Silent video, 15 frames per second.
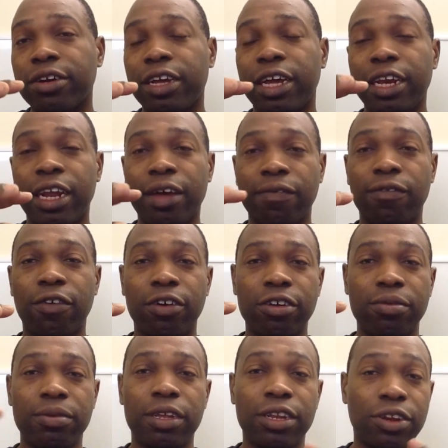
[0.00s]
in that
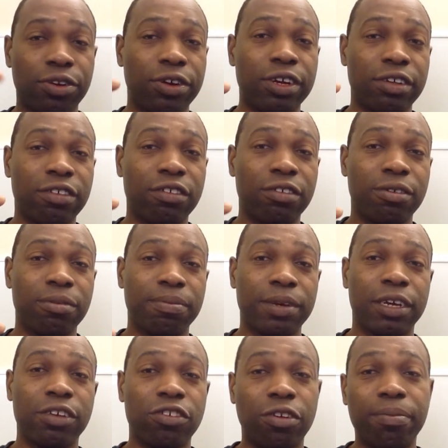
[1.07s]
volume than there is,
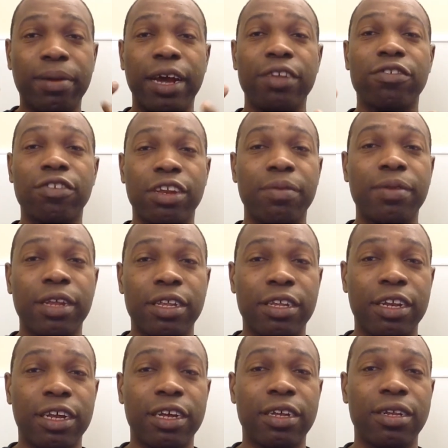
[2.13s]
because our minds are limited to
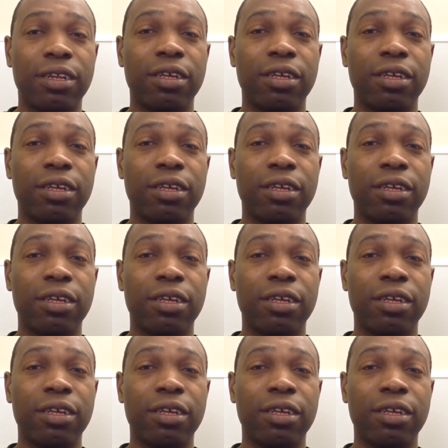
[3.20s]
that.